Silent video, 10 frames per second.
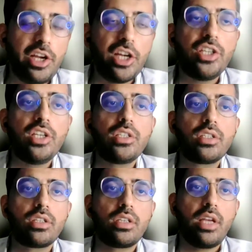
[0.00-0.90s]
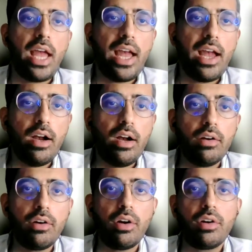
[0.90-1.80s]
leakages,
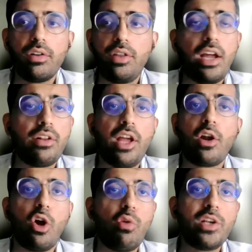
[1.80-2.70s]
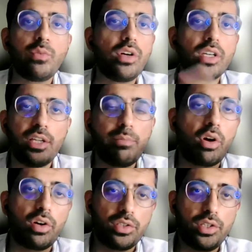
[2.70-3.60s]
or they are always works
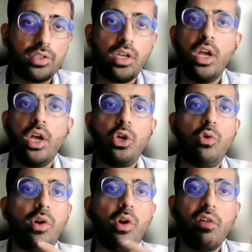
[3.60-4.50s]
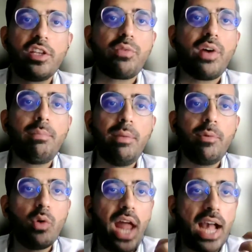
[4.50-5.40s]
in progresses. You will always
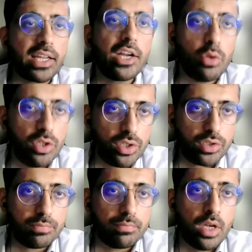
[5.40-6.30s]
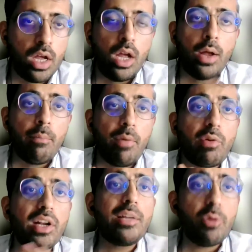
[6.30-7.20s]
find people who are hacking into the system.
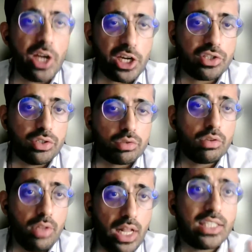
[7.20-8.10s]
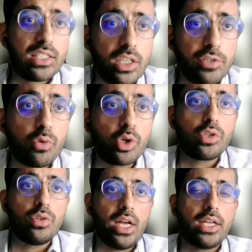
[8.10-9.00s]
But what are the protections? Let's just
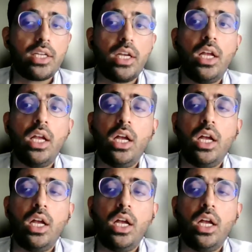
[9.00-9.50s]
focus on that.